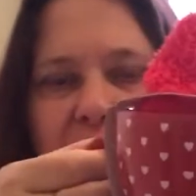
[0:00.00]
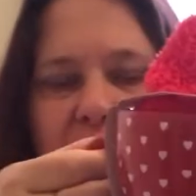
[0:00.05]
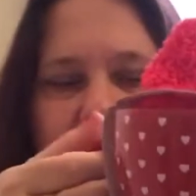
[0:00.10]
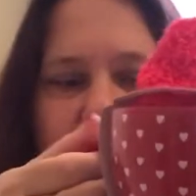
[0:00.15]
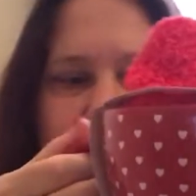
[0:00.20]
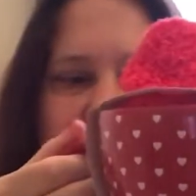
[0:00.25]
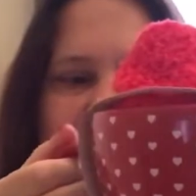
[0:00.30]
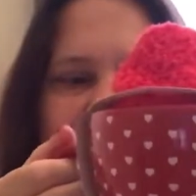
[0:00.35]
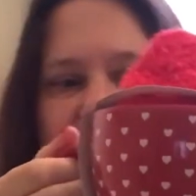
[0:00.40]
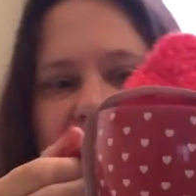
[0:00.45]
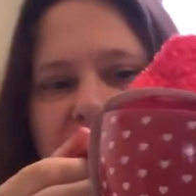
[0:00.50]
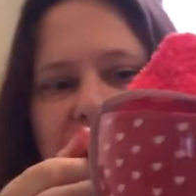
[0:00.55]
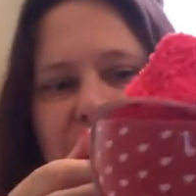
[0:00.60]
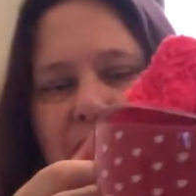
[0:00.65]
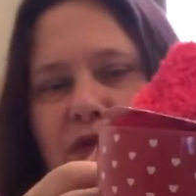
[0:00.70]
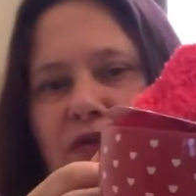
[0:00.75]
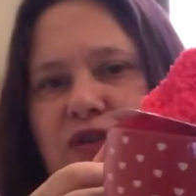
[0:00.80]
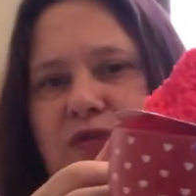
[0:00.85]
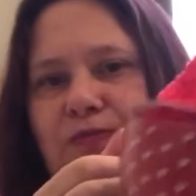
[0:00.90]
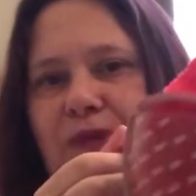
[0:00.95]
which is
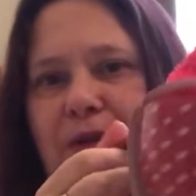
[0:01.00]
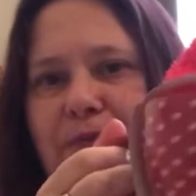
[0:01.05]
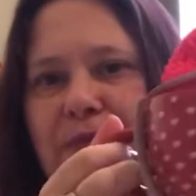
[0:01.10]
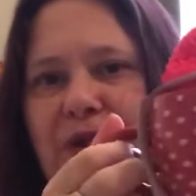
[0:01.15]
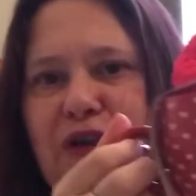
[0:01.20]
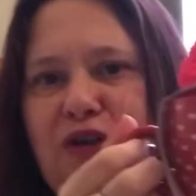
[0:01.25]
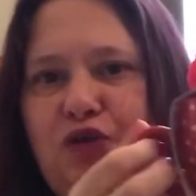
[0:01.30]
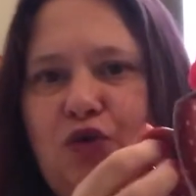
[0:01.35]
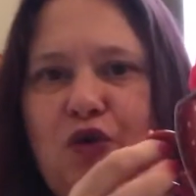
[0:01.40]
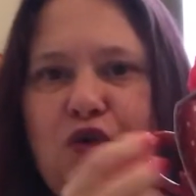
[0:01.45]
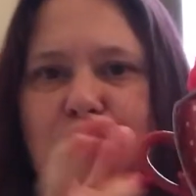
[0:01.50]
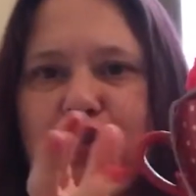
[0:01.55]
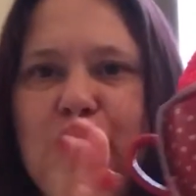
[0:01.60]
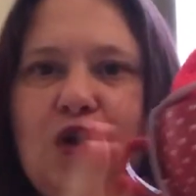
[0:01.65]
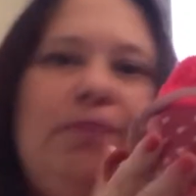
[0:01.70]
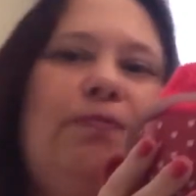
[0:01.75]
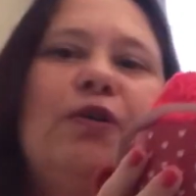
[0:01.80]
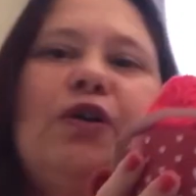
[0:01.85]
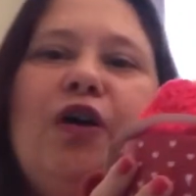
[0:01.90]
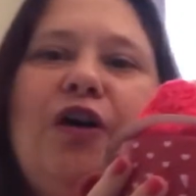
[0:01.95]
going to make me a nice cup
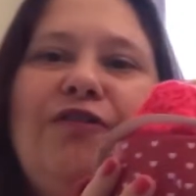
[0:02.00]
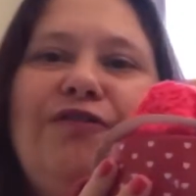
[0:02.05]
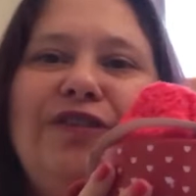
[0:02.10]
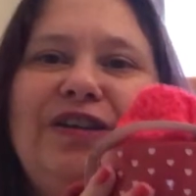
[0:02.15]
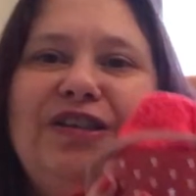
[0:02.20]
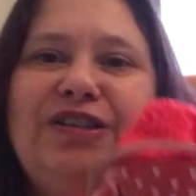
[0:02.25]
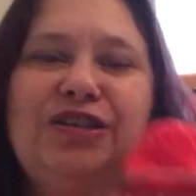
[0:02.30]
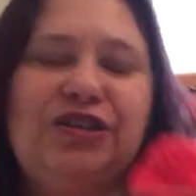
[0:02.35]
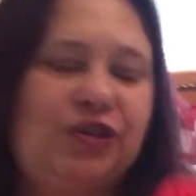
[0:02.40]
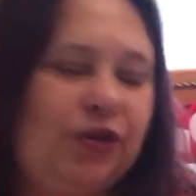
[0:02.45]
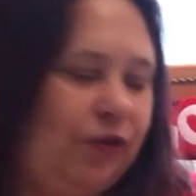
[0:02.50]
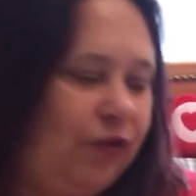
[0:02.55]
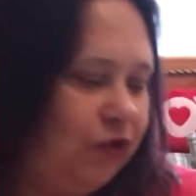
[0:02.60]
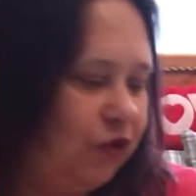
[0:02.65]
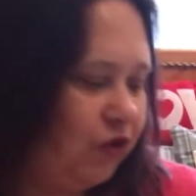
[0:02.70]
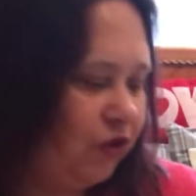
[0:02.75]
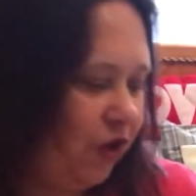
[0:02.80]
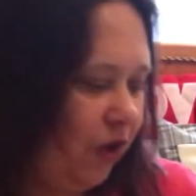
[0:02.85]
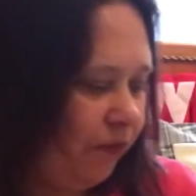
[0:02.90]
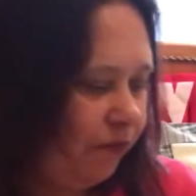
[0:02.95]
of coffee soon.
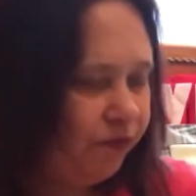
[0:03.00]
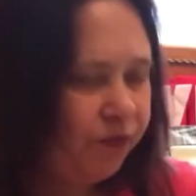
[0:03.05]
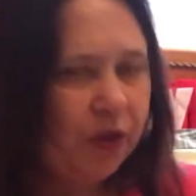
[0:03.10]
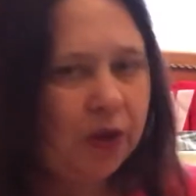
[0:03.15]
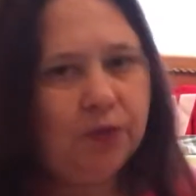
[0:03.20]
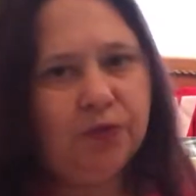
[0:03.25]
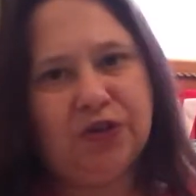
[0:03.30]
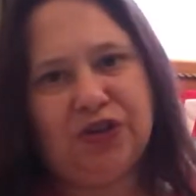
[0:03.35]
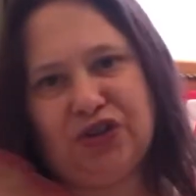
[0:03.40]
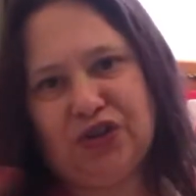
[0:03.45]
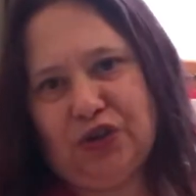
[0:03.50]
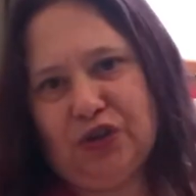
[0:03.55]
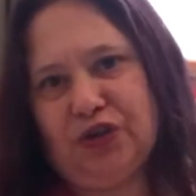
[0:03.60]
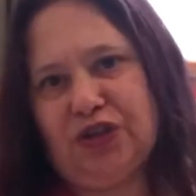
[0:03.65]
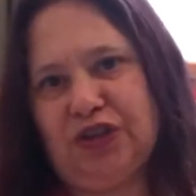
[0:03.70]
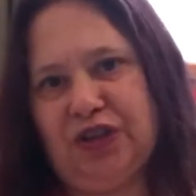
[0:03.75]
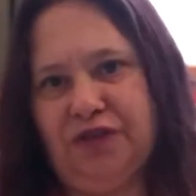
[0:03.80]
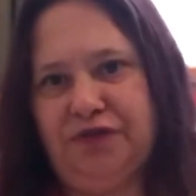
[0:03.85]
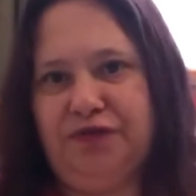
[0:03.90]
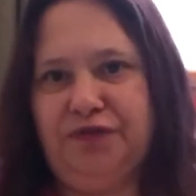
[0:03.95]
So we're sort
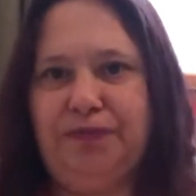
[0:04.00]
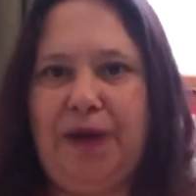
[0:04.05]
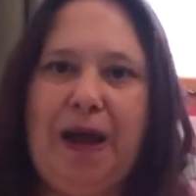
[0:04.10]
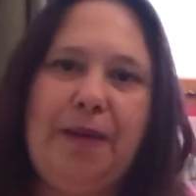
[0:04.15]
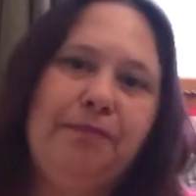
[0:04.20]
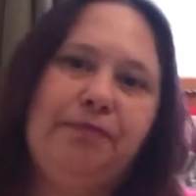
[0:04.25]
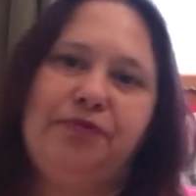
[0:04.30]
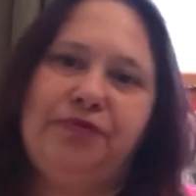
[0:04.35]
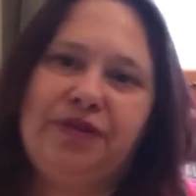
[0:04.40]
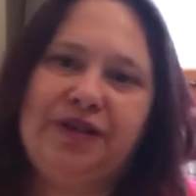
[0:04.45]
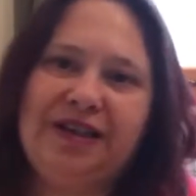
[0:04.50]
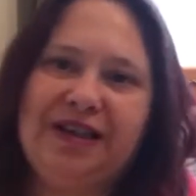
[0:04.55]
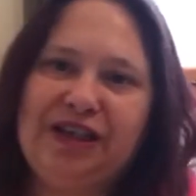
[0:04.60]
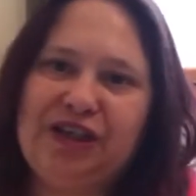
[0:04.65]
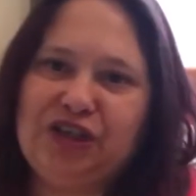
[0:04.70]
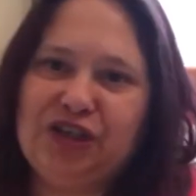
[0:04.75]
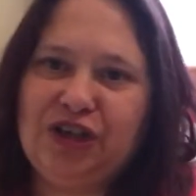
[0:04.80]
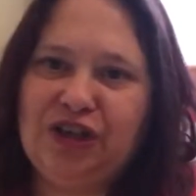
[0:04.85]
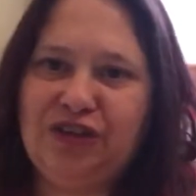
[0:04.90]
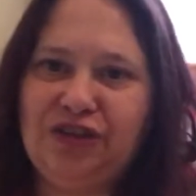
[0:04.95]
of pampering
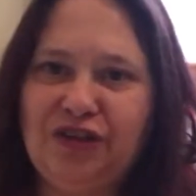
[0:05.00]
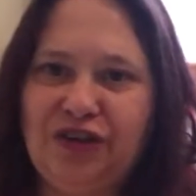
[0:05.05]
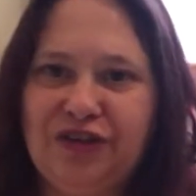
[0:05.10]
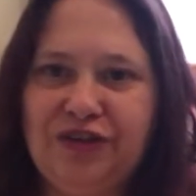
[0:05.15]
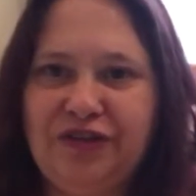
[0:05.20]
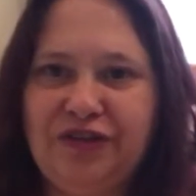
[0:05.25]
each other,